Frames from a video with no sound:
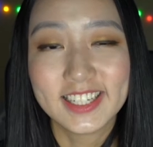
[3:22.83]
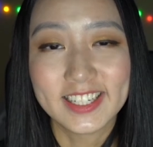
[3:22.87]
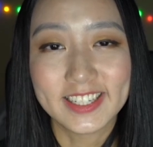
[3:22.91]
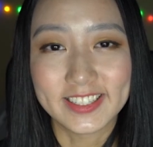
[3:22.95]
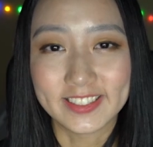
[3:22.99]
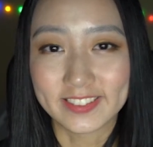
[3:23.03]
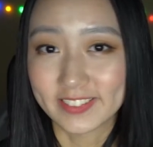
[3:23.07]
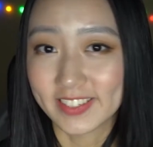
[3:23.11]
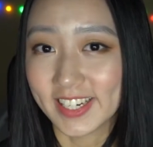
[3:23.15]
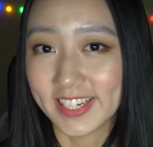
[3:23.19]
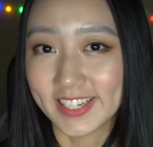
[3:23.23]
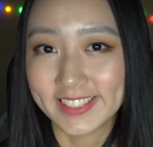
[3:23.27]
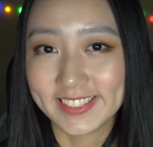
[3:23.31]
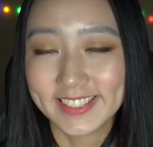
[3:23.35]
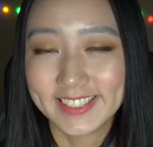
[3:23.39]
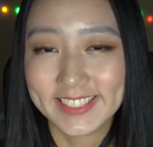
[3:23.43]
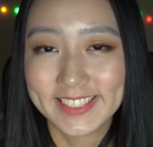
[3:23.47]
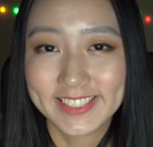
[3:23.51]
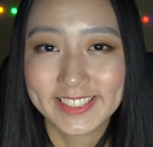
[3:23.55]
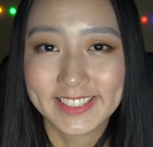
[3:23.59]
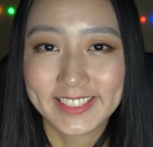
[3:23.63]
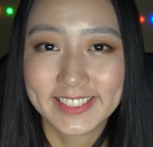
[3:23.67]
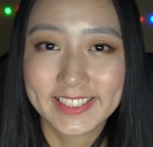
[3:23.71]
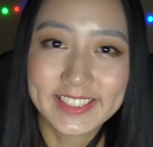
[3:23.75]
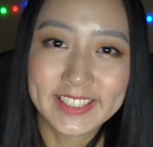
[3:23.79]
Alright,
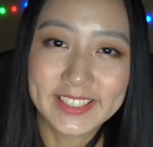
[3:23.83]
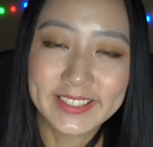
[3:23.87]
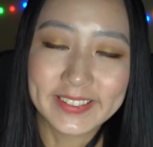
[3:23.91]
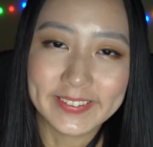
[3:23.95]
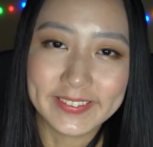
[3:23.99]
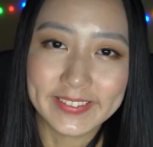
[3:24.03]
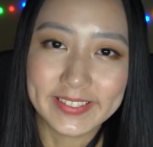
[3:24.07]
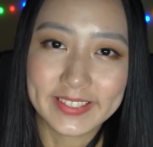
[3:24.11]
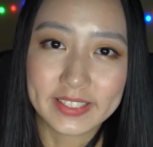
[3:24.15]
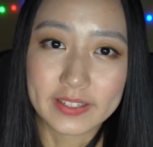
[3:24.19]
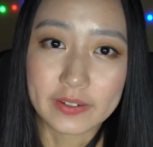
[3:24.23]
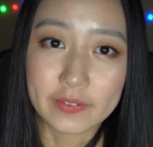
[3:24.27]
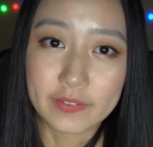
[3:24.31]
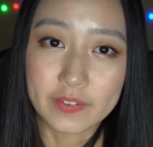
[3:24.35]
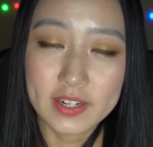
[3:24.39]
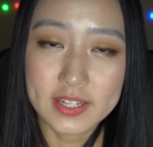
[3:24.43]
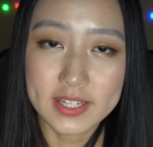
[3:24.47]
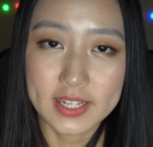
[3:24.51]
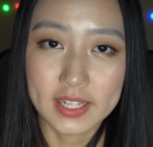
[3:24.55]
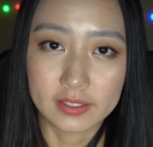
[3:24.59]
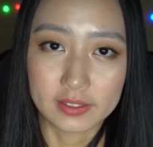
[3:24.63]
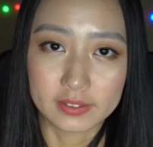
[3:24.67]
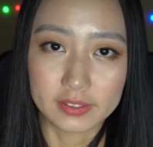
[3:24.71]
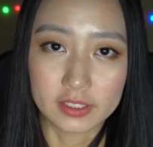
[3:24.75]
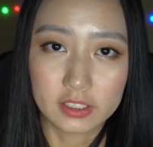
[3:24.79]
so the first
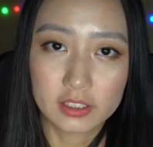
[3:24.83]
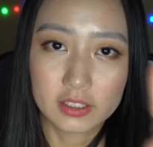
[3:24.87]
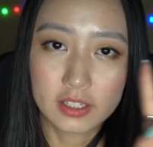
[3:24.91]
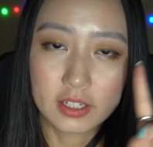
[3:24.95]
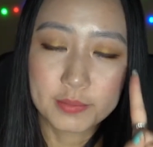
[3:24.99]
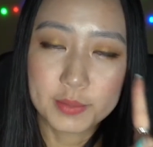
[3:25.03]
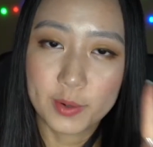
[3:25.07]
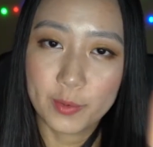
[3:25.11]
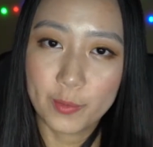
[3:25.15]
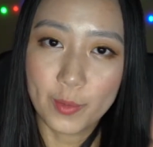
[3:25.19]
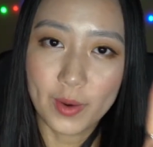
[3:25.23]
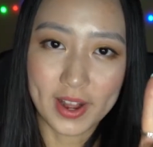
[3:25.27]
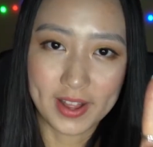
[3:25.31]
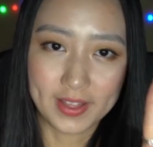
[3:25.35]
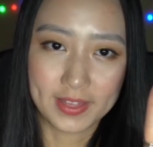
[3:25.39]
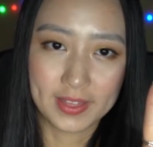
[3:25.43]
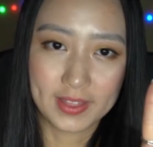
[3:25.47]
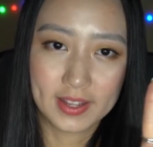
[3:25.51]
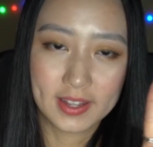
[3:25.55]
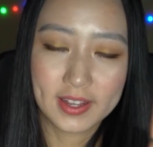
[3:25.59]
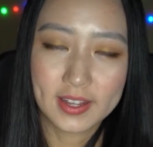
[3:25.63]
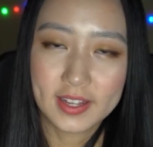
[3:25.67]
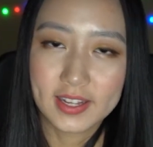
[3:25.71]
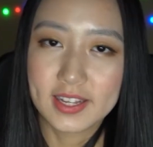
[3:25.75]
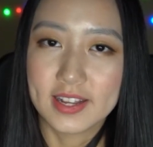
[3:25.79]
letter in tone number 1
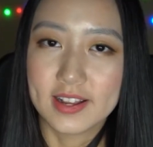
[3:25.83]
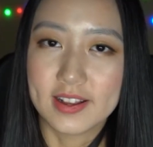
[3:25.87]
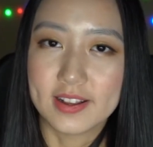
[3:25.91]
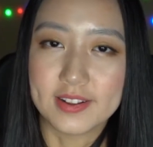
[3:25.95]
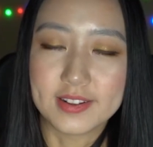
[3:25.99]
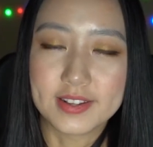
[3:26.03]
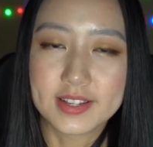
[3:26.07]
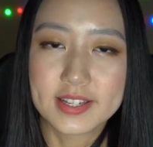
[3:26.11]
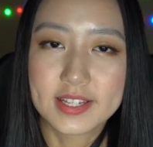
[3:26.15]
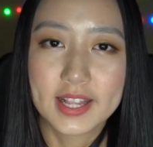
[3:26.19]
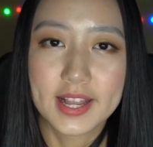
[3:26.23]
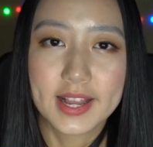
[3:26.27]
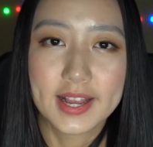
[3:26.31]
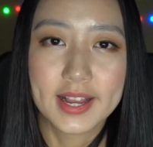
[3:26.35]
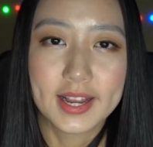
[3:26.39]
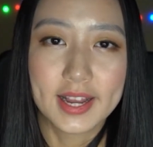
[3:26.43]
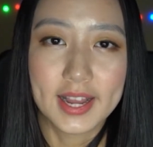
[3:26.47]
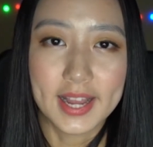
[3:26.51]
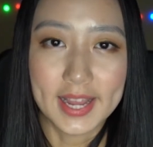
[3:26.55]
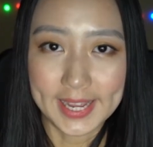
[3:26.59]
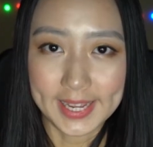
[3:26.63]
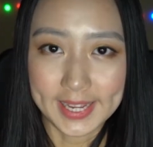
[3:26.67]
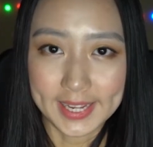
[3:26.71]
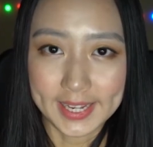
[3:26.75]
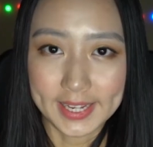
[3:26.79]
is
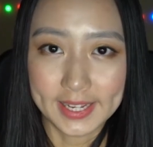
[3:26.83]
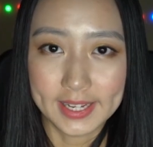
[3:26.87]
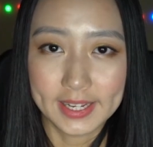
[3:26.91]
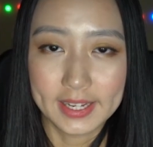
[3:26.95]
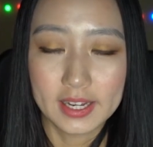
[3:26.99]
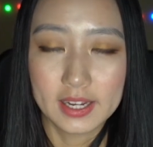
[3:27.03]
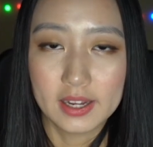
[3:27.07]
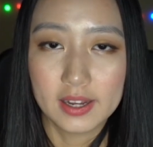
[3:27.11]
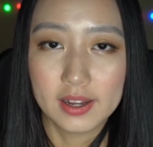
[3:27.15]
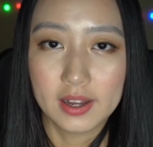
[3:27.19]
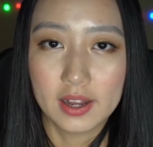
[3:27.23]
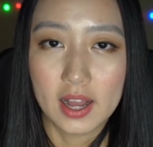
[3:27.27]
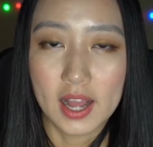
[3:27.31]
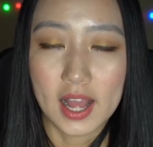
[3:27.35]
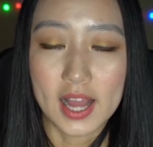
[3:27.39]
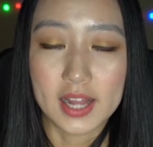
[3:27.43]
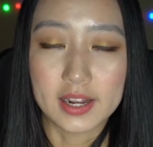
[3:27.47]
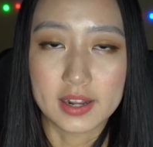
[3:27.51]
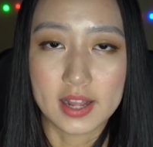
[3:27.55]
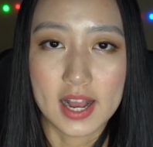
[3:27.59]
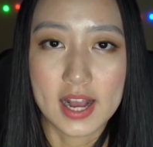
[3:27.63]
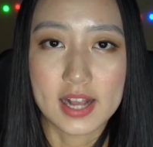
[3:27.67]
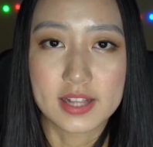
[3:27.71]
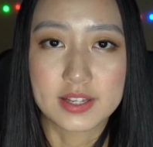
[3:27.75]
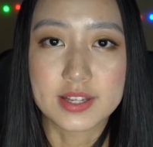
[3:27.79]
A, and
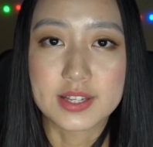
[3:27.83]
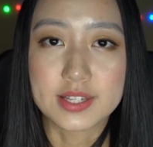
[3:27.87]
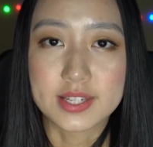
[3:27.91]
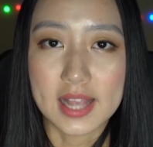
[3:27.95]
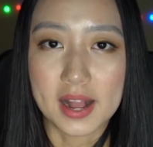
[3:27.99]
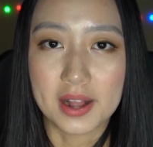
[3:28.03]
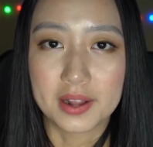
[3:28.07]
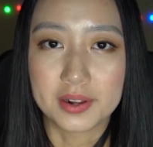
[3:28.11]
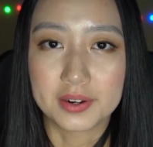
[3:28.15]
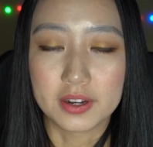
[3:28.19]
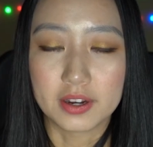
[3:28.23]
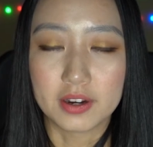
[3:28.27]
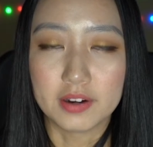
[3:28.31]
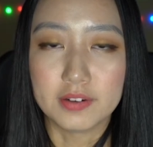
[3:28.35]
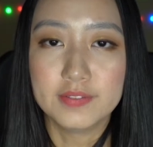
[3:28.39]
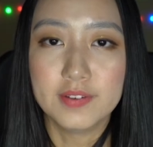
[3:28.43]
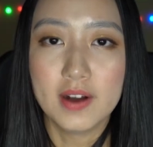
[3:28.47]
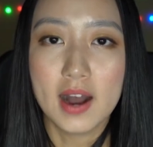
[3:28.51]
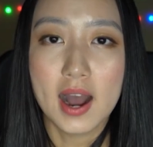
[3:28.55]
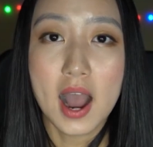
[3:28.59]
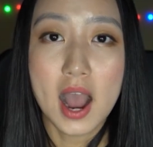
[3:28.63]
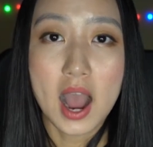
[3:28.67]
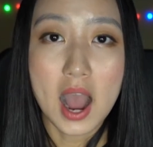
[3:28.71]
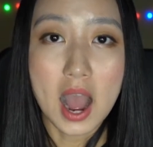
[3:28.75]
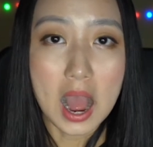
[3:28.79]
it has a sound of
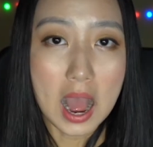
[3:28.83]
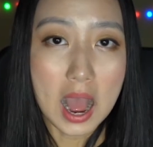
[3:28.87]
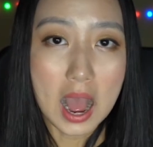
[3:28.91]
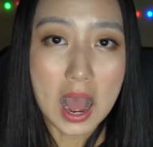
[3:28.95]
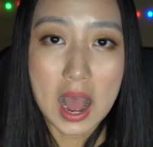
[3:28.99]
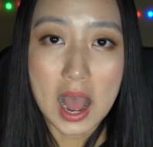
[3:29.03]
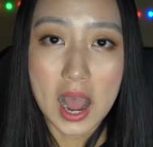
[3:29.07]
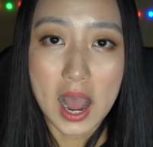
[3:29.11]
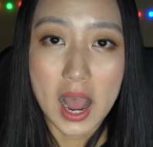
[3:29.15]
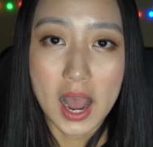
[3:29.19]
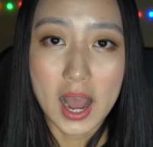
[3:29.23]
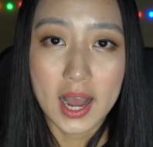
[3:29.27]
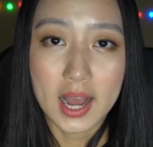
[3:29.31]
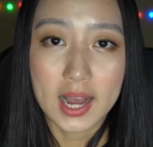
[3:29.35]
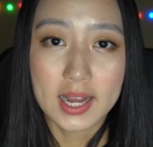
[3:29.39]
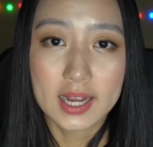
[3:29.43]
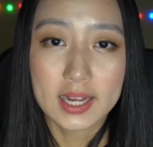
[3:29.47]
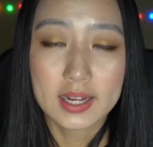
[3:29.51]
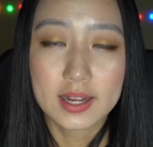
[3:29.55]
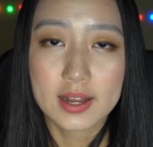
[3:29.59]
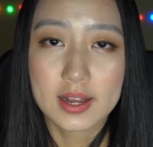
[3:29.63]
ah.